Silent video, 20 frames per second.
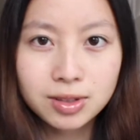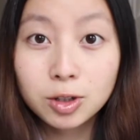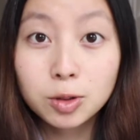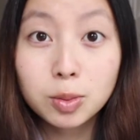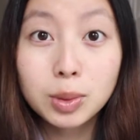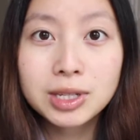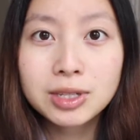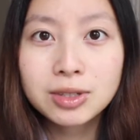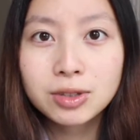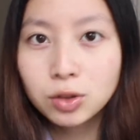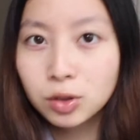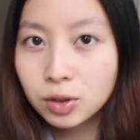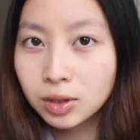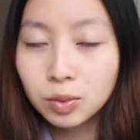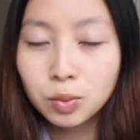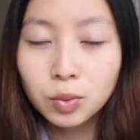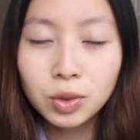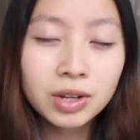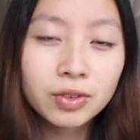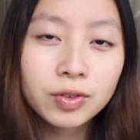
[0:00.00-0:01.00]
could be skewed
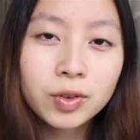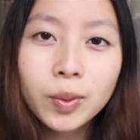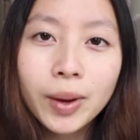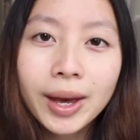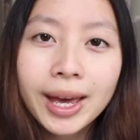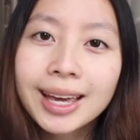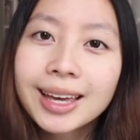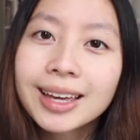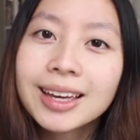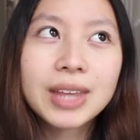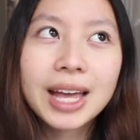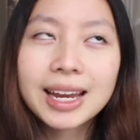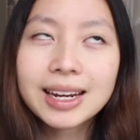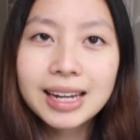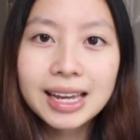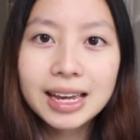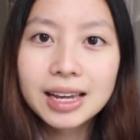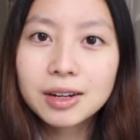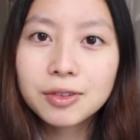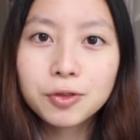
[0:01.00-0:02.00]
in whatever way they
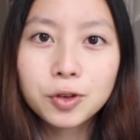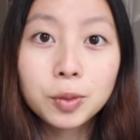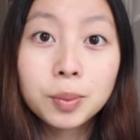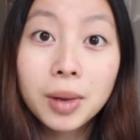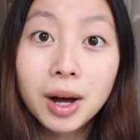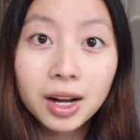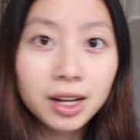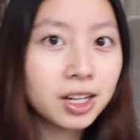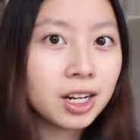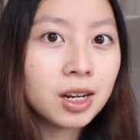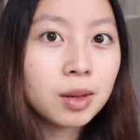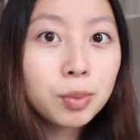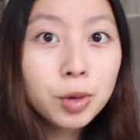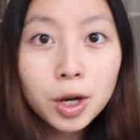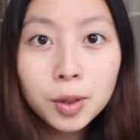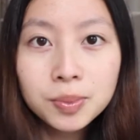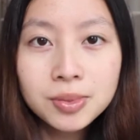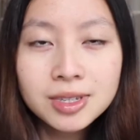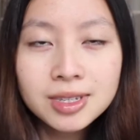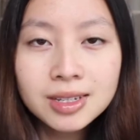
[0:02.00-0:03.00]
need for marketing
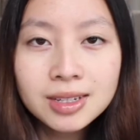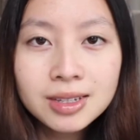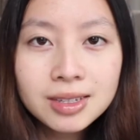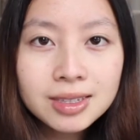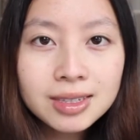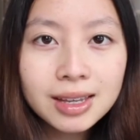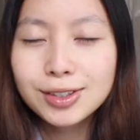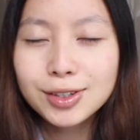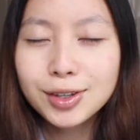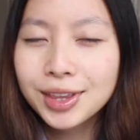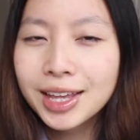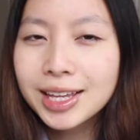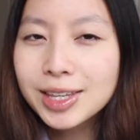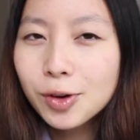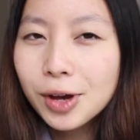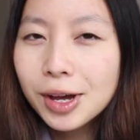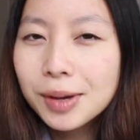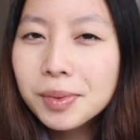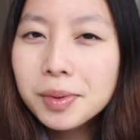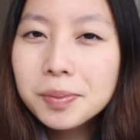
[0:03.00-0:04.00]
purposes. So that's
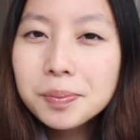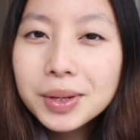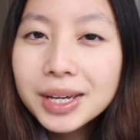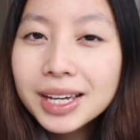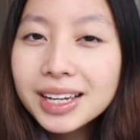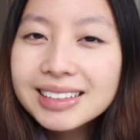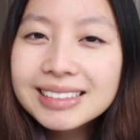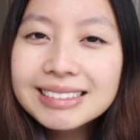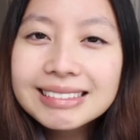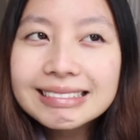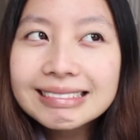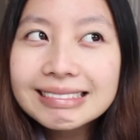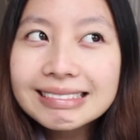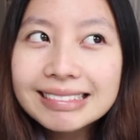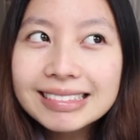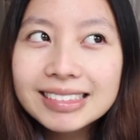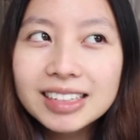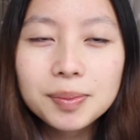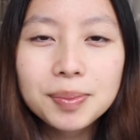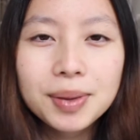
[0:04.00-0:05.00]
why I'm a bit
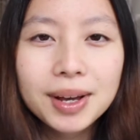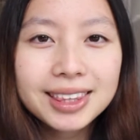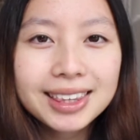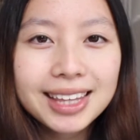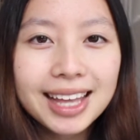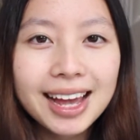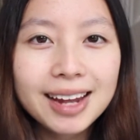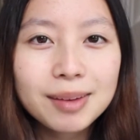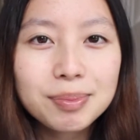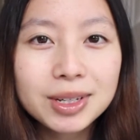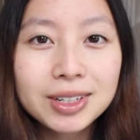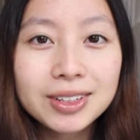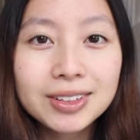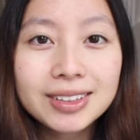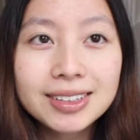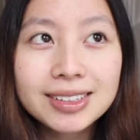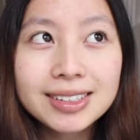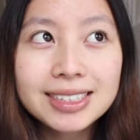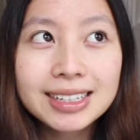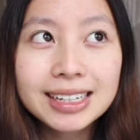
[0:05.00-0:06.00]
about that,
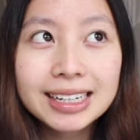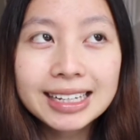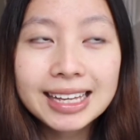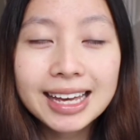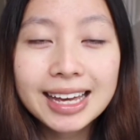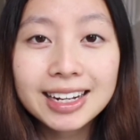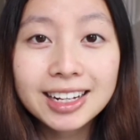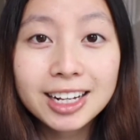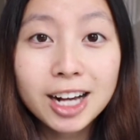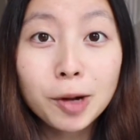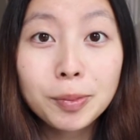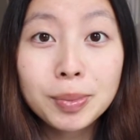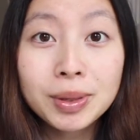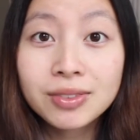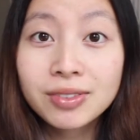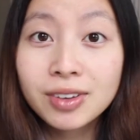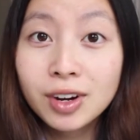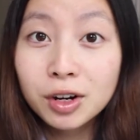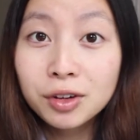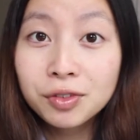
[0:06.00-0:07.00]
because again, it can't
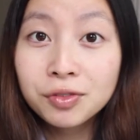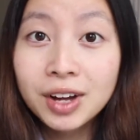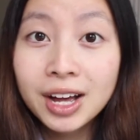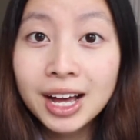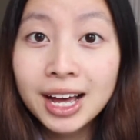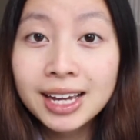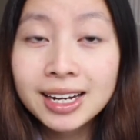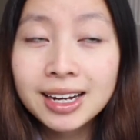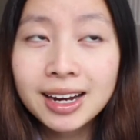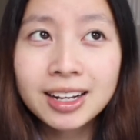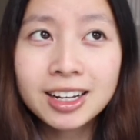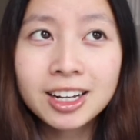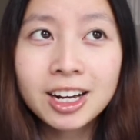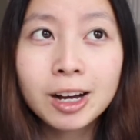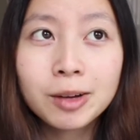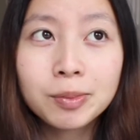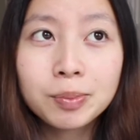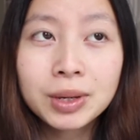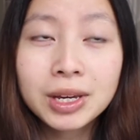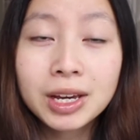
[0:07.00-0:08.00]
be verified and it
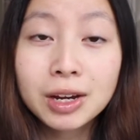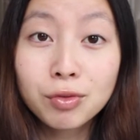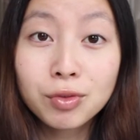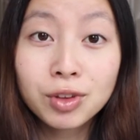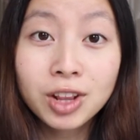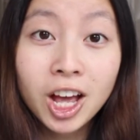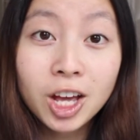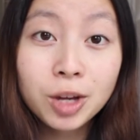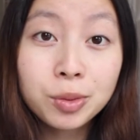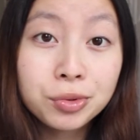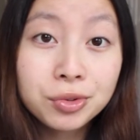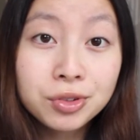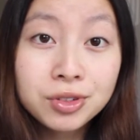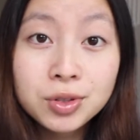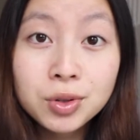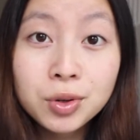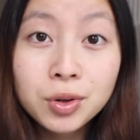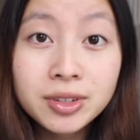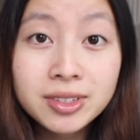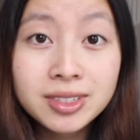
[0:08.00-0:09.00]
can't be a reliable
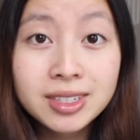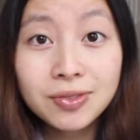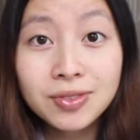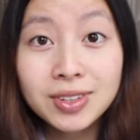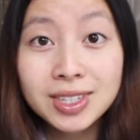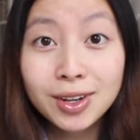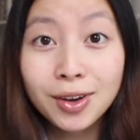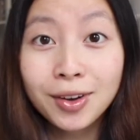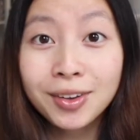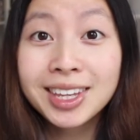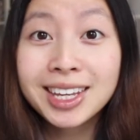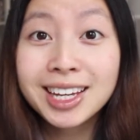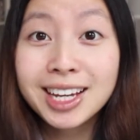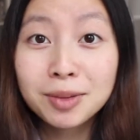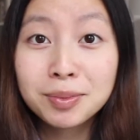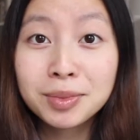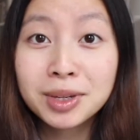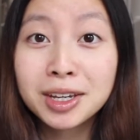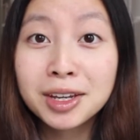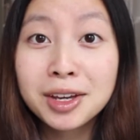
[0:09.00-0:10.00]
source if it's only
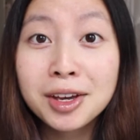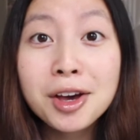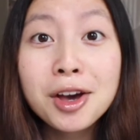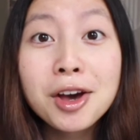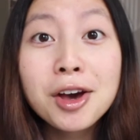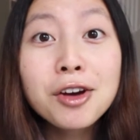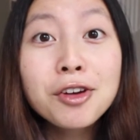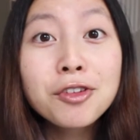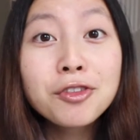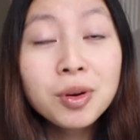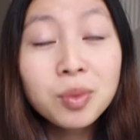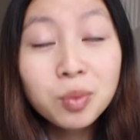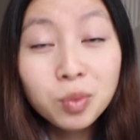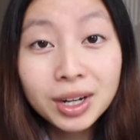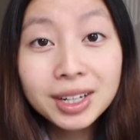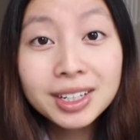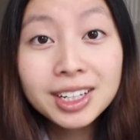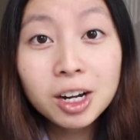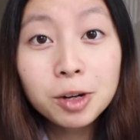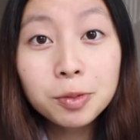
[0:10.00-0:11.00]
coming from
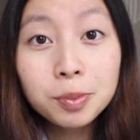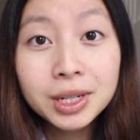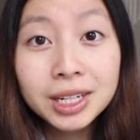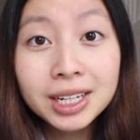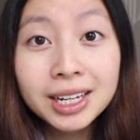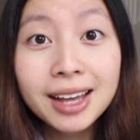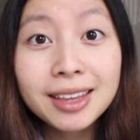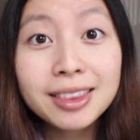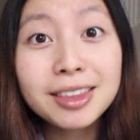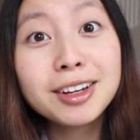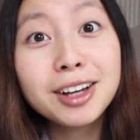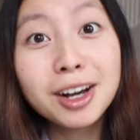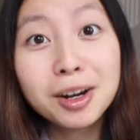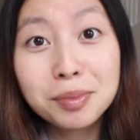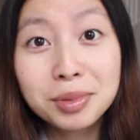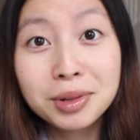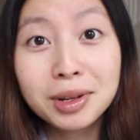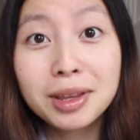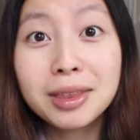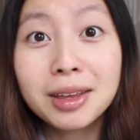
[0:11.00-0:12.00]
one company and the
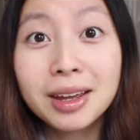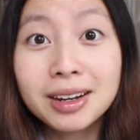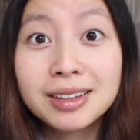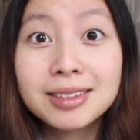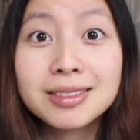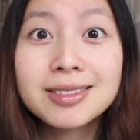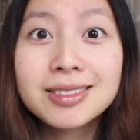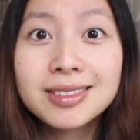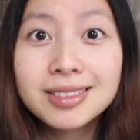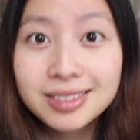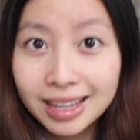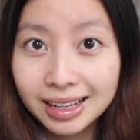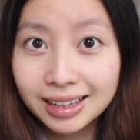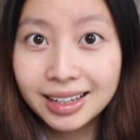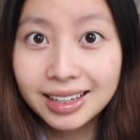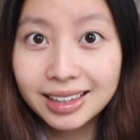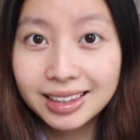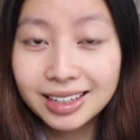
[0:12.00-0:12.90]
company that is selling